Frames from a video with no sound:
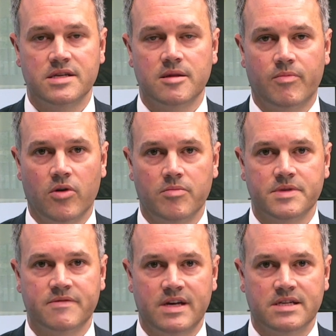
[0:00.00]
these are the
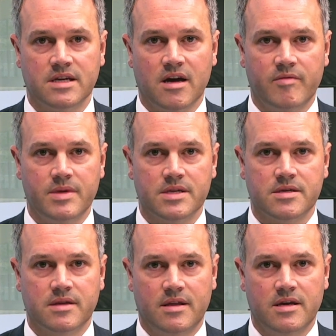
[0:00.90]
problems facing
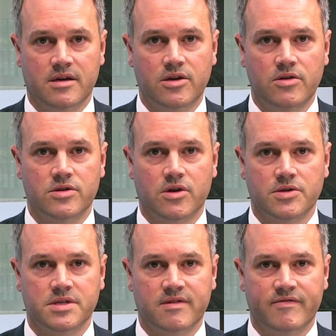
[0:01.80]
governments, that the acute
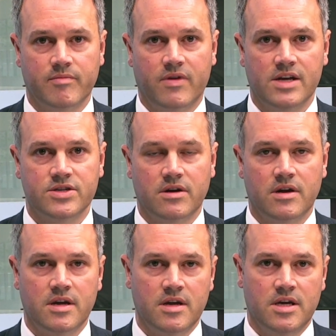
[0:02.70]
cost of living pressure
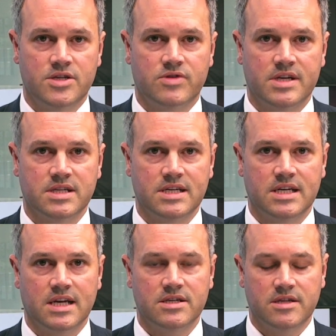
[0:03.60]
is
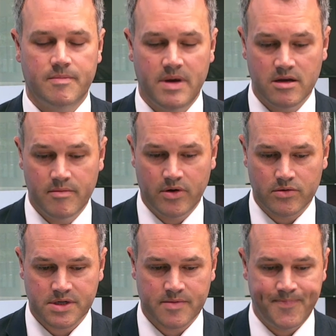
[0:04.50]
translating into the opinion
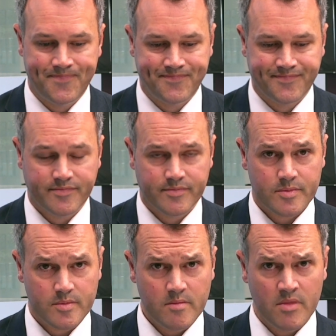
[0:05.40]
polls.
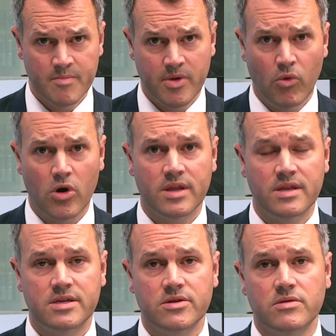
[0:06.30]
But what can
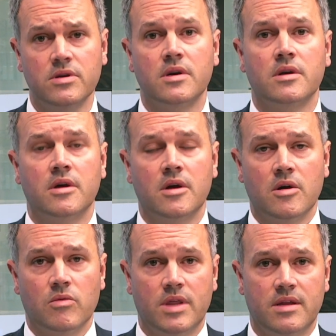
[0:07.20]
they do
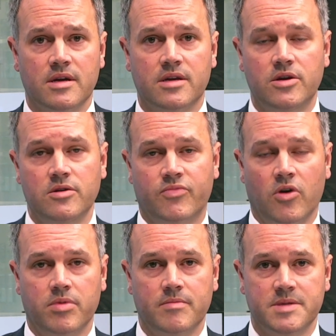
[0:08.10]
when the acute
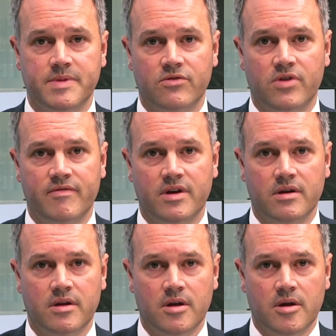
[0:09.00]
problem has been driven
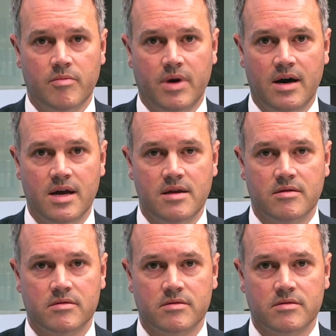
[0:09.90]
by